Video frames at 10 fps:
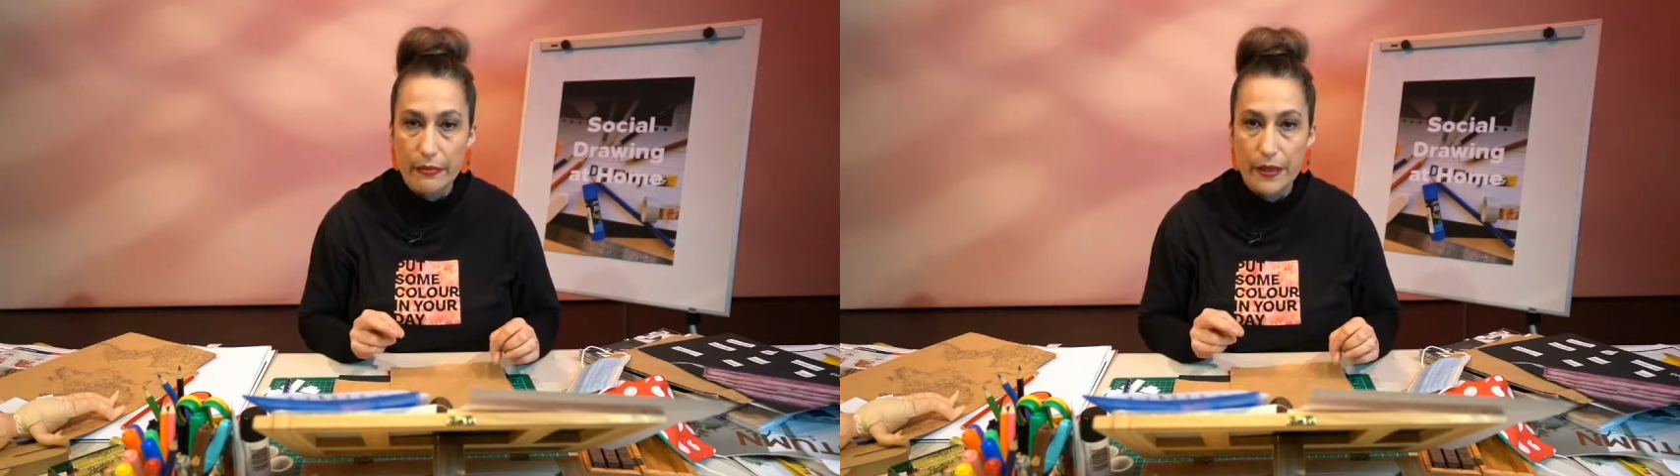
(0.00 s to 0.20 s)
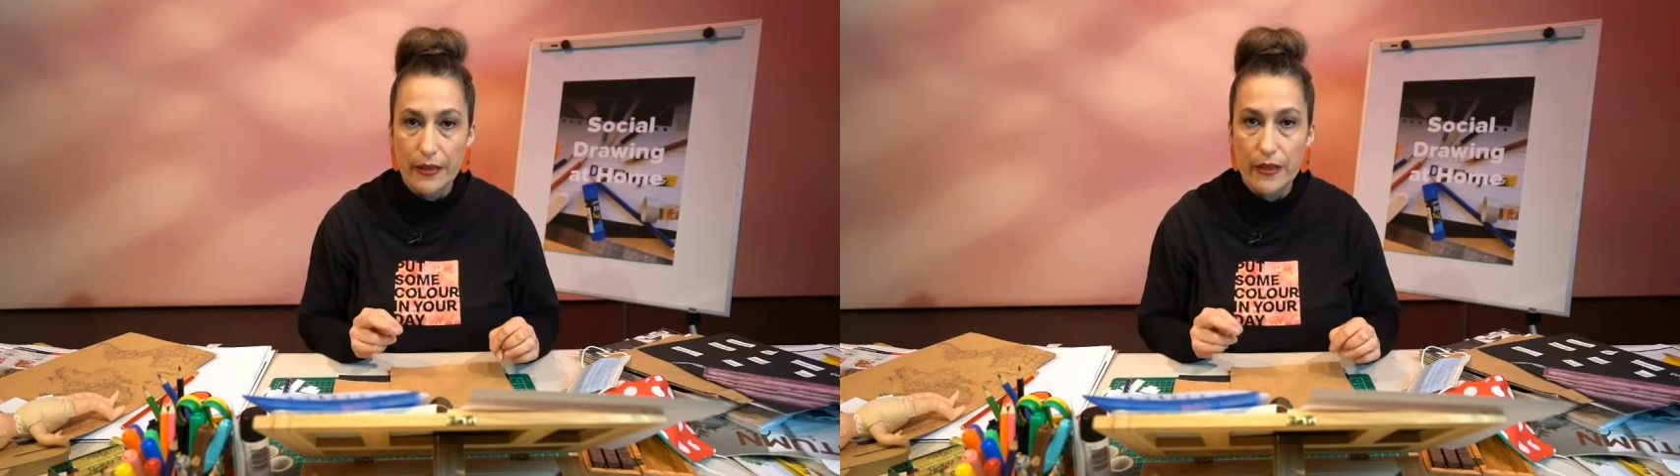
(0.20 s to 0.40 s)

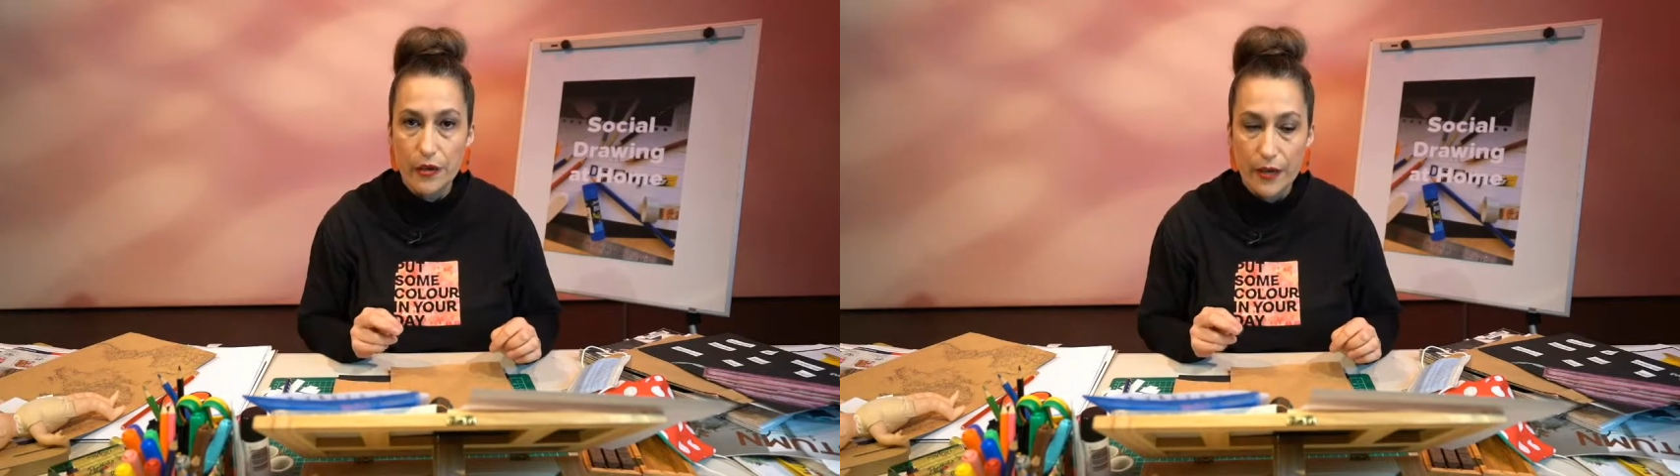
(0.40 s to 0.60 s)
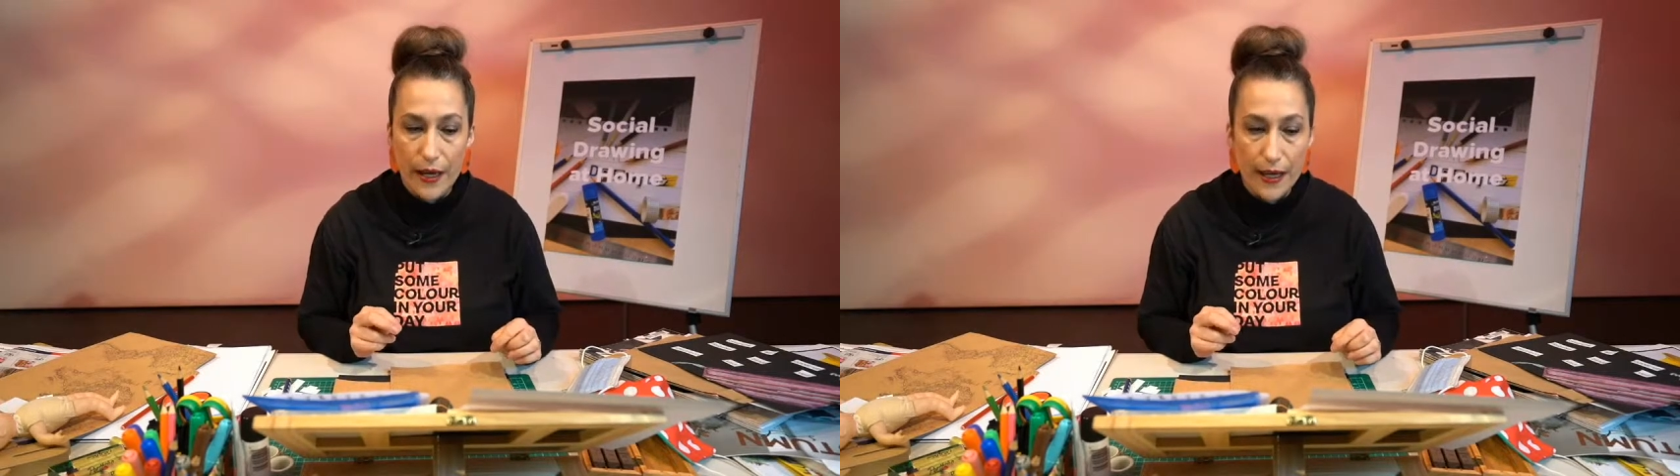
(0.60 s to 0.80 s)
in
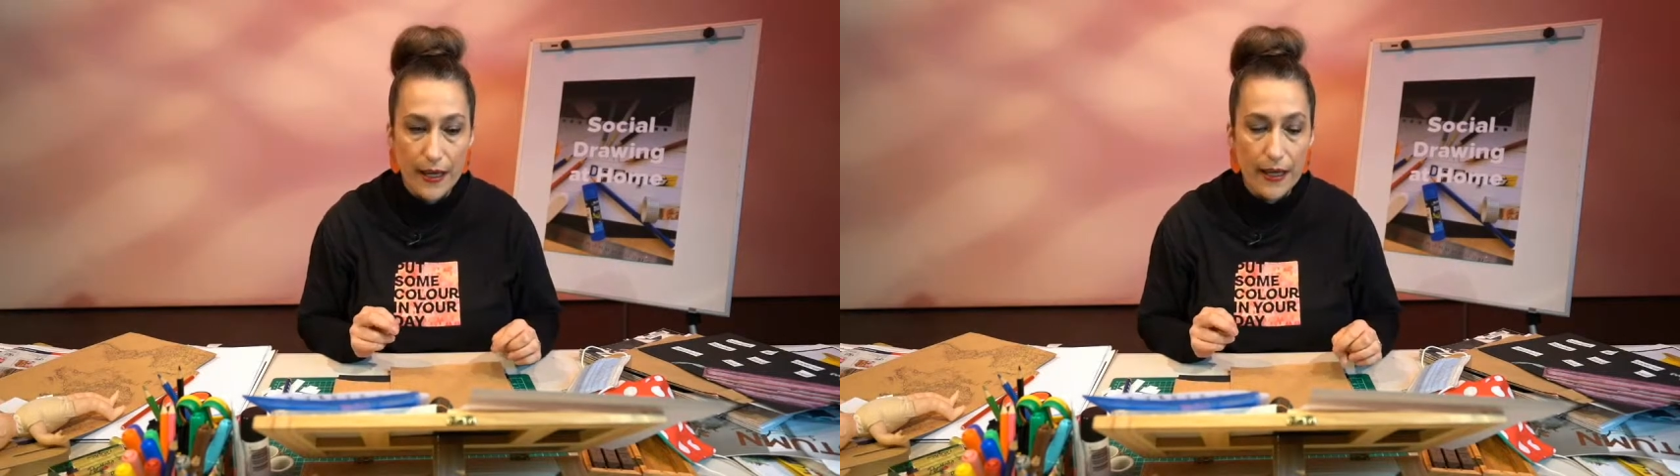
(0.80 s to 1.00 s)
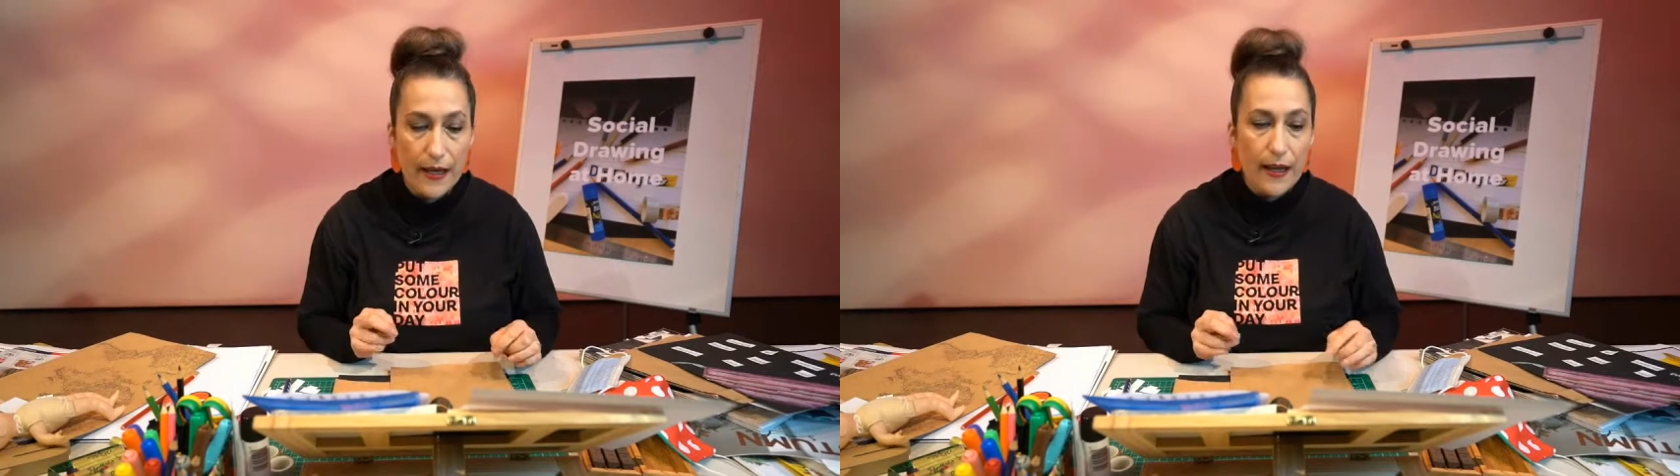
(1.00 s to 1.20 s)
the UK,
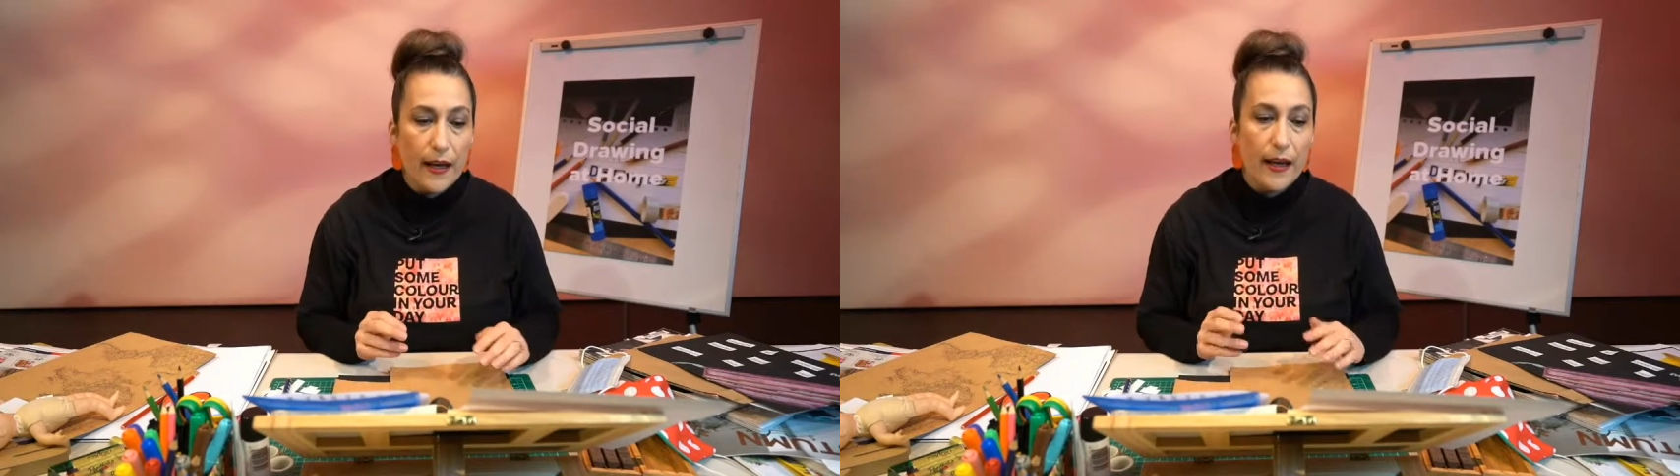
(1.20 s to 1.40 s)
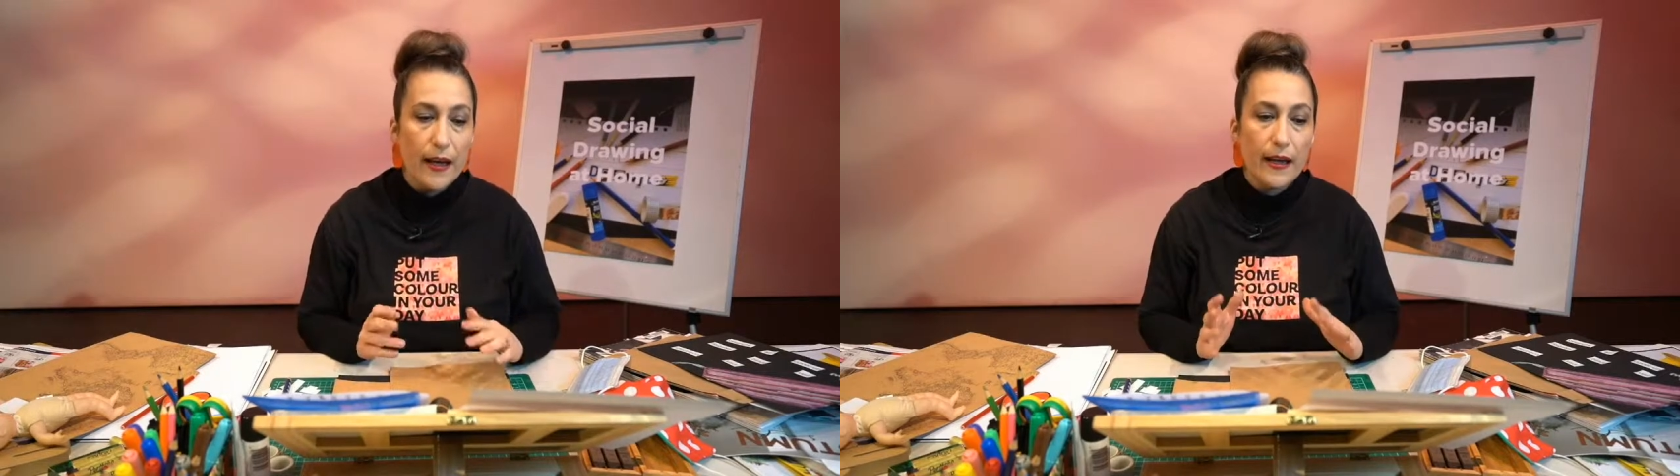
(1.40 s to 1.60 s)

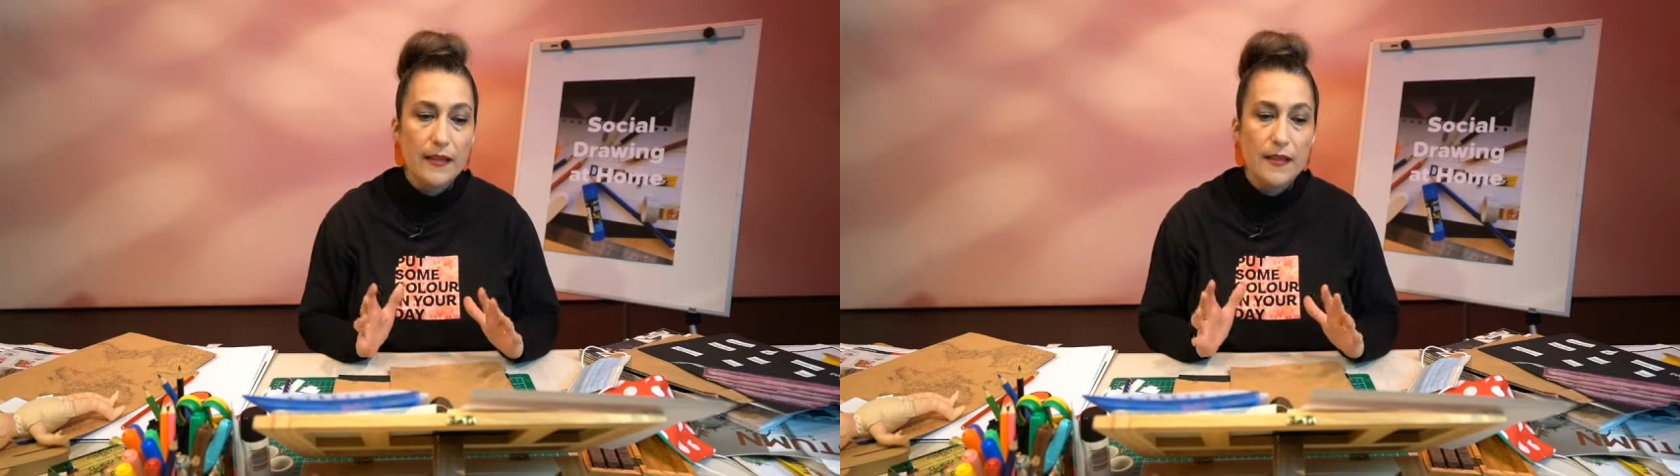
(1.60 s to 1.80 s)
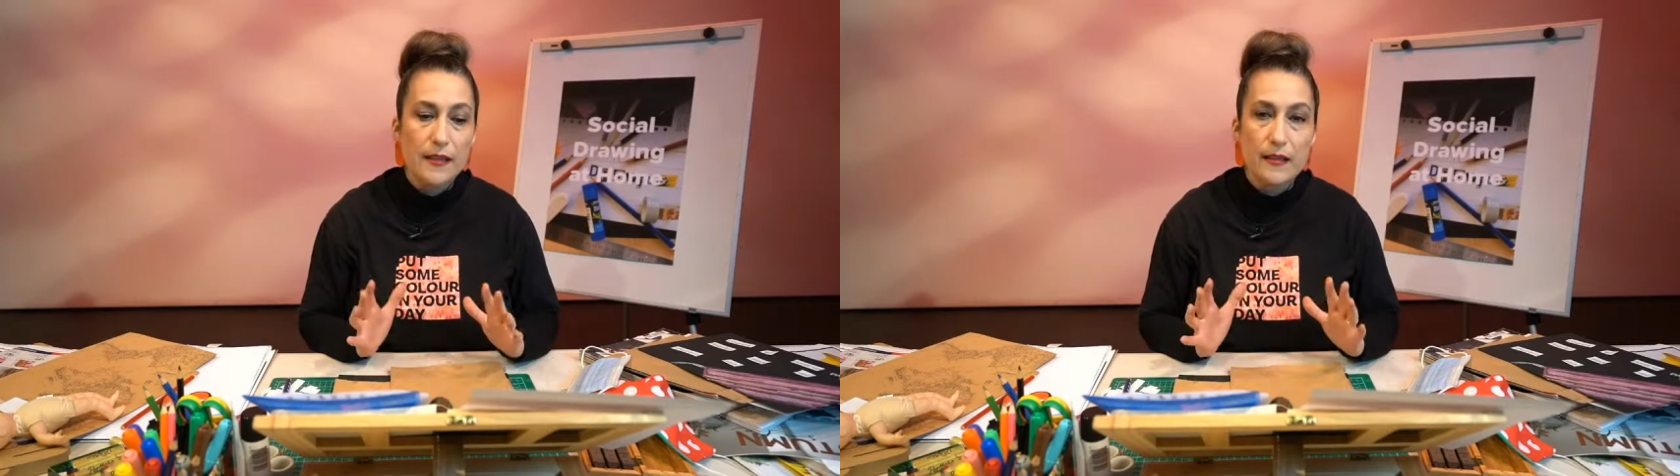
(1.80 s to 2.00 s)

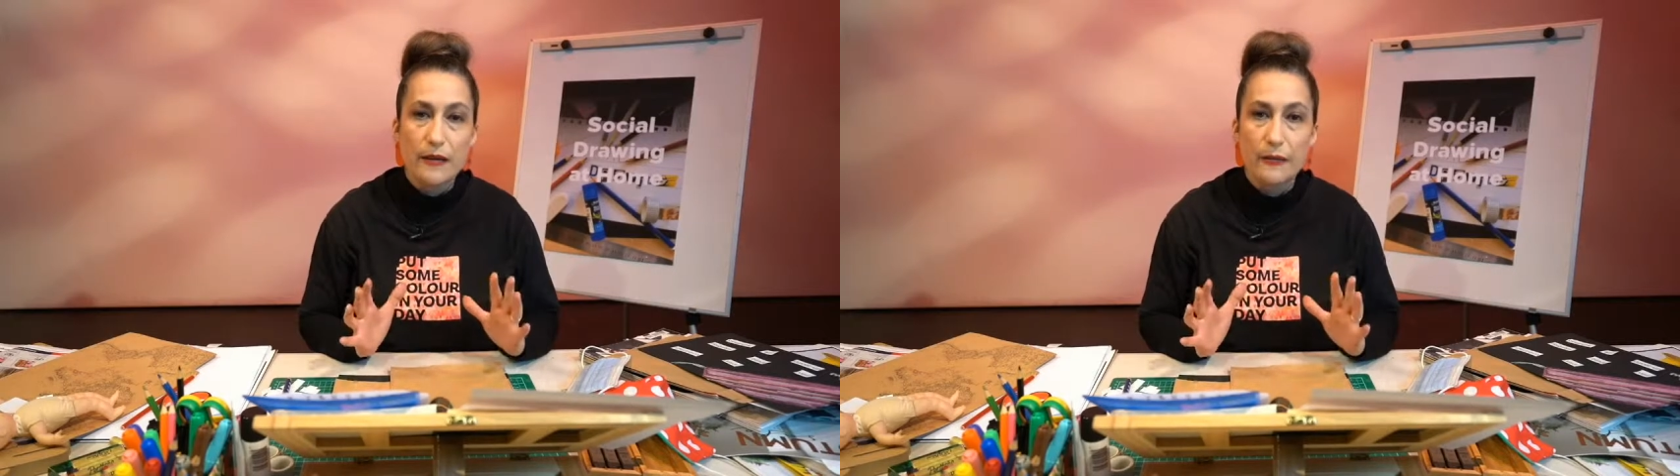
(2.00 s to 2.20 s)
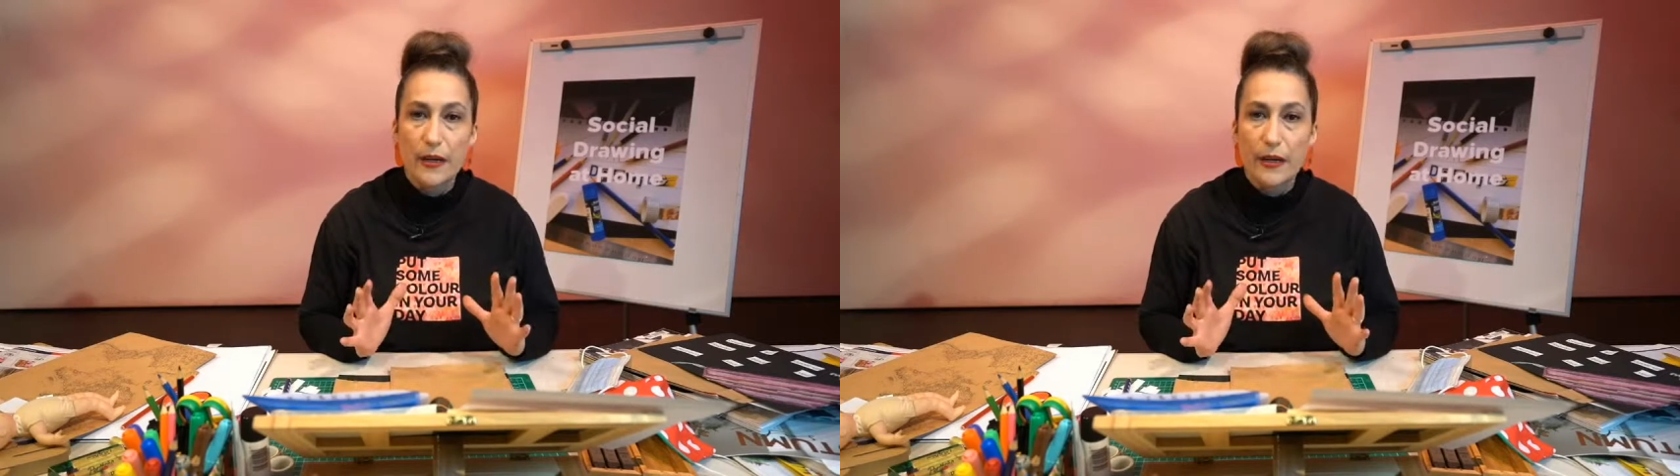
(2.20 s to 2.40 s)
and it's a